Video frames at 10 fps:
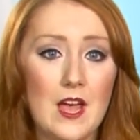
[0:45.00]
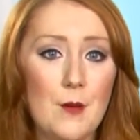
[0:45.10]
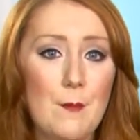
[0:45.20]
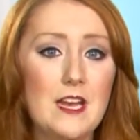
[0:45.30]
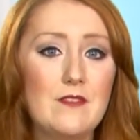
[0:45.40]

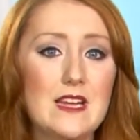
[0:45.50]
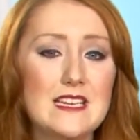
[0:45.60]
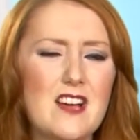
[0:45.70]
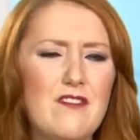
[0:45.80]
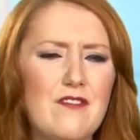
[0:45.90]
Many of these
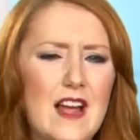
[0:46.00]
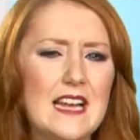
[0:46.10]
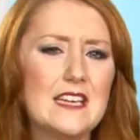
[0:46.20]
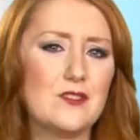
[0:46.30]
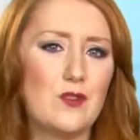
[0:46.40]
are
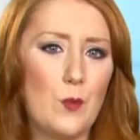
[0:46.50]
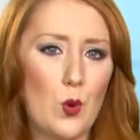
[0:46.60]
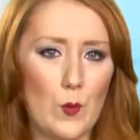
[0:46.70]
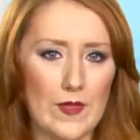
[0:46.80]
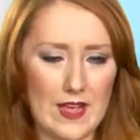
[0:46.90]
failing to
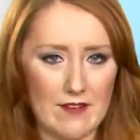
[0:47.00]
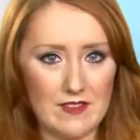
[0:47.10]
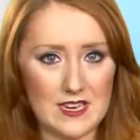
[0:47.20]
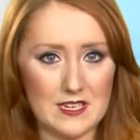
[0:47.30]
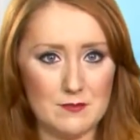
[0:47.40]
report when they are
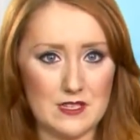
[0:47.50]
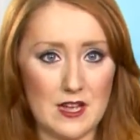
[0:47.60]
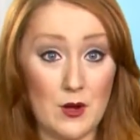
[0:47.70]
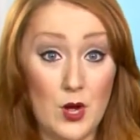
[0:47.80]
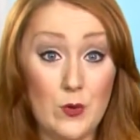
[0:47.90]
victims though,